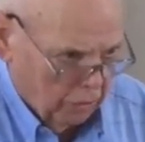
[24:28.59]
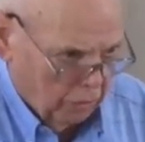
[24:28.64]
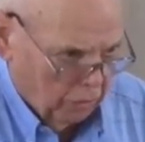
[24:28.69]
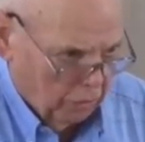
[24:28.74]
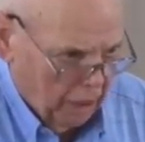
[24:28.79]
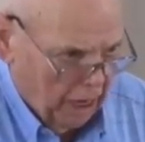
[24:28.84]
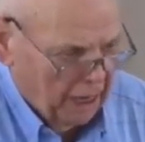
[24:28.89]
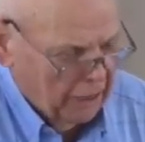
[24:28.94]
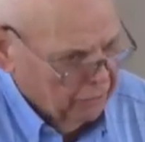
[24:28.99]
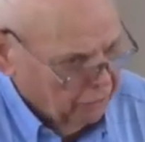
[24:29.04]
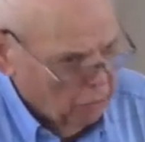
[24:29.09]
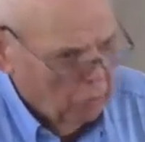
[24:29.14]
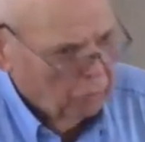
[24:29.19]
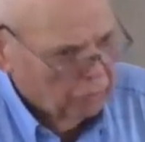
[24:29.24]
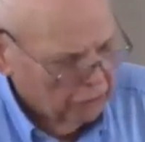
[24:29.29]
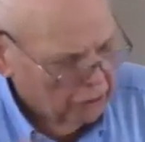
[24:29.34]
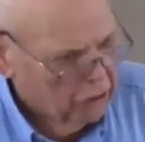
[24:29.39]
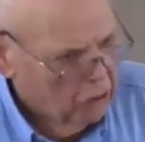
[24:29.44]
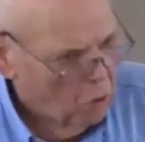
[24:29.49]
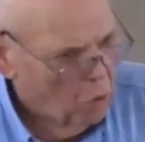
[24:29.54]
Right. I know
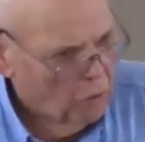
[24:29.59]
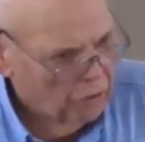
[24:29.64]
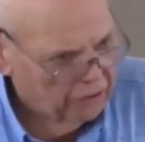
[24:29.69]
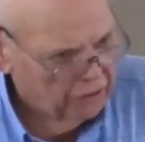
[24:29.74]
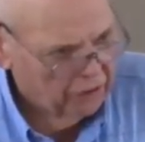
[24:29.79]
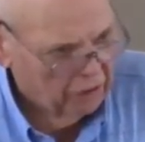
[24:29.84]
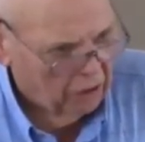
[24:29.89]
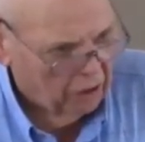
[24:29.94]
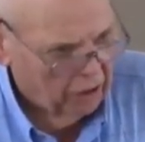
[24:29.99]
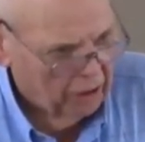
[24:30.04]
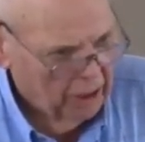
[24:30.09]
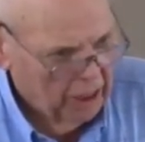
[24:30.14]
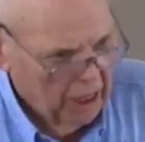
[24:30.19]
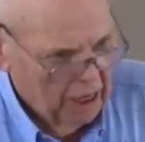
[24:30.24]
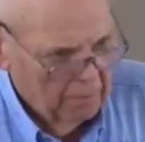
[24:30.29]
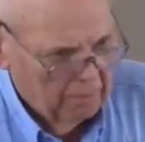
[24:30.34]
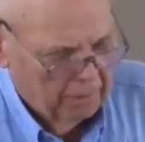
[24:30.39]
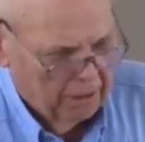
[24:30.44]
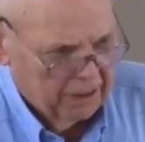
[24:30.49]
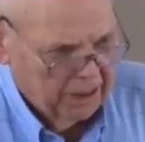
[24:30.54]
they're going there. Amen.